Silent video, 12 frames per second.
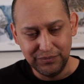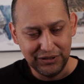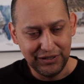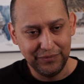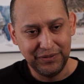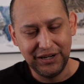but
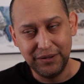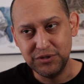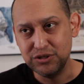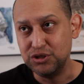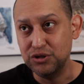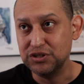I mean, I'm
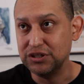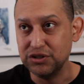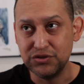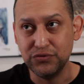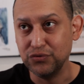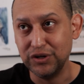just using this
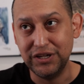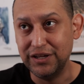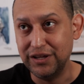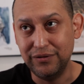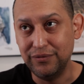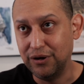free